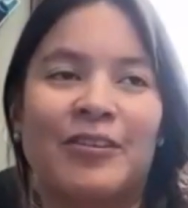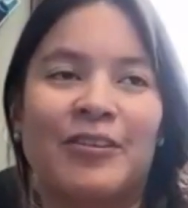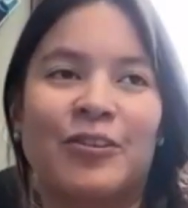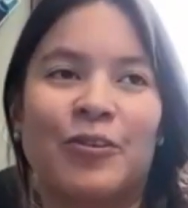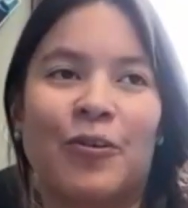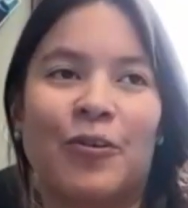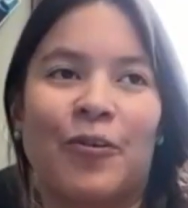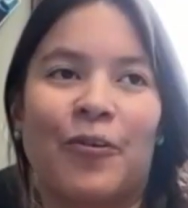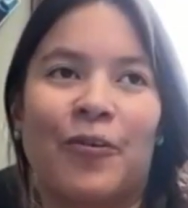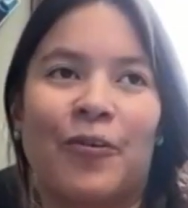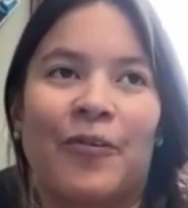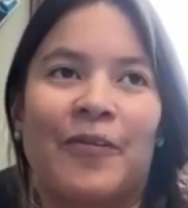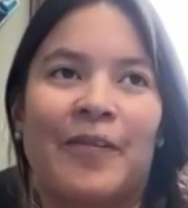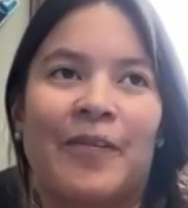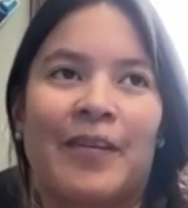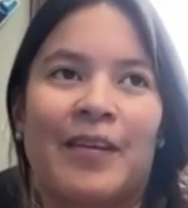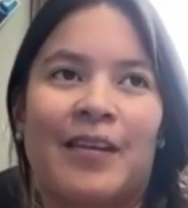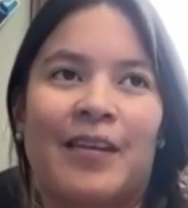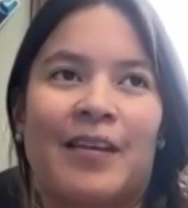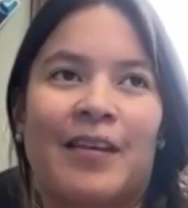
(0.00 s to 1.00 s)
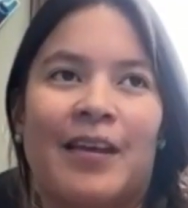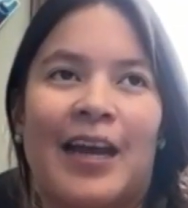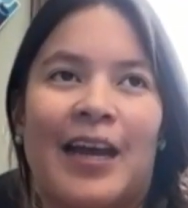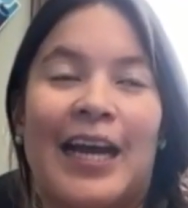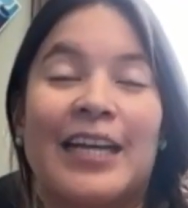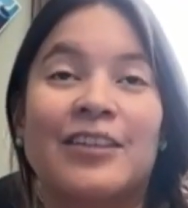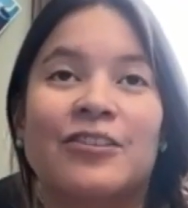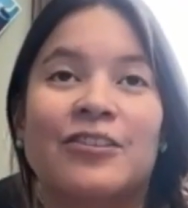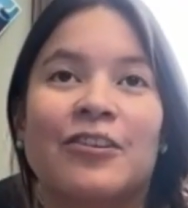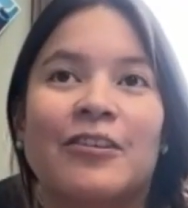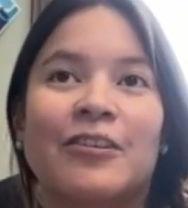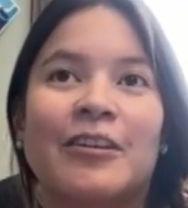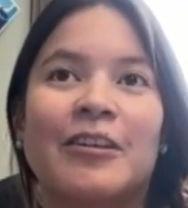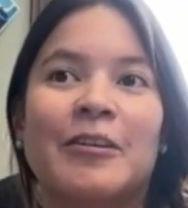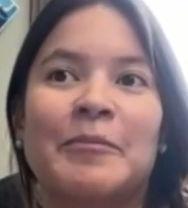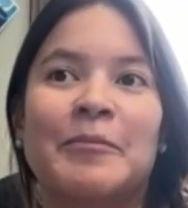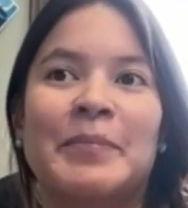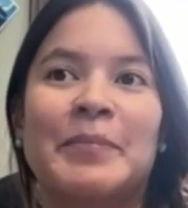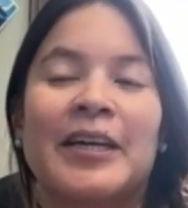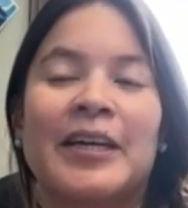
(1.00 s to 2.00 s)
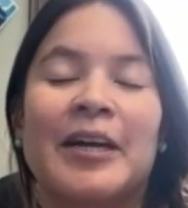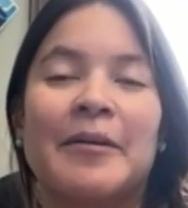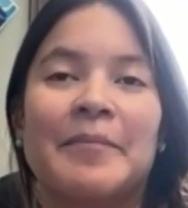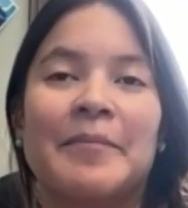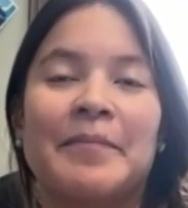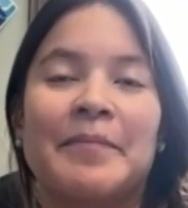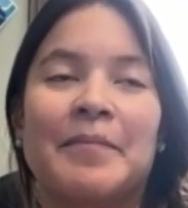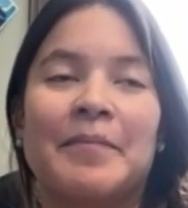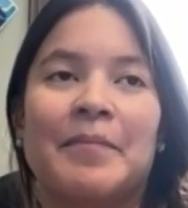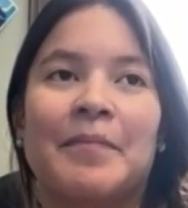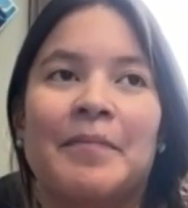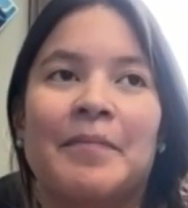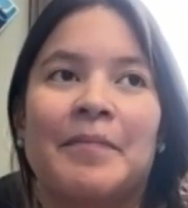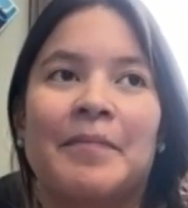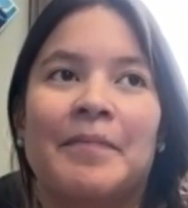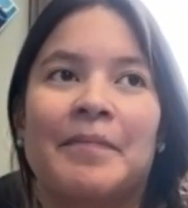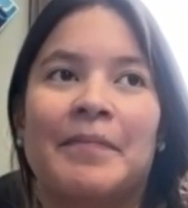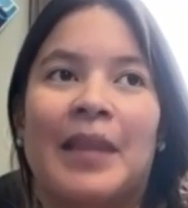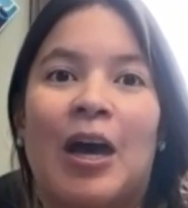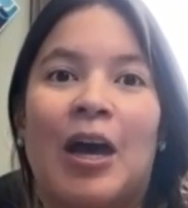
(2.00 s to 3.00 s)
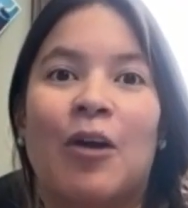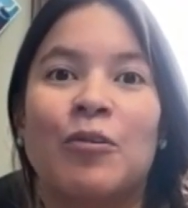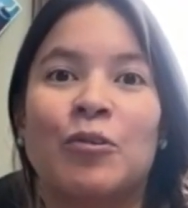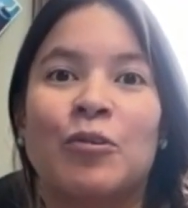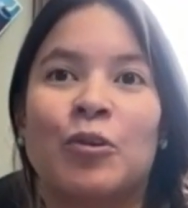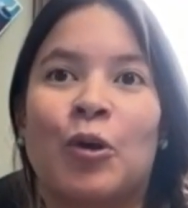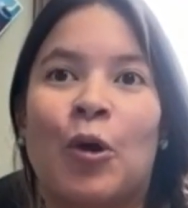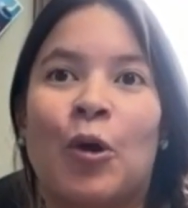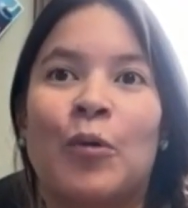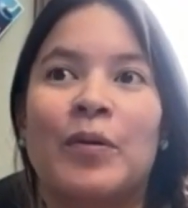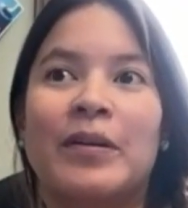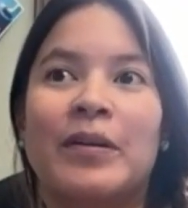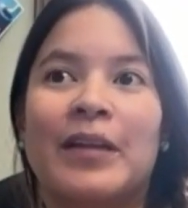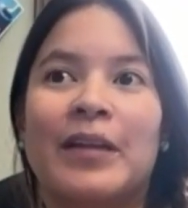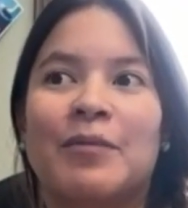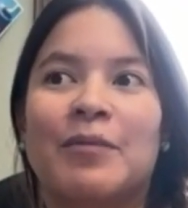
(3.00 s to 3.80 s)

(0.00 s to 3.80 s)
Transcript: So I started to become outgoing.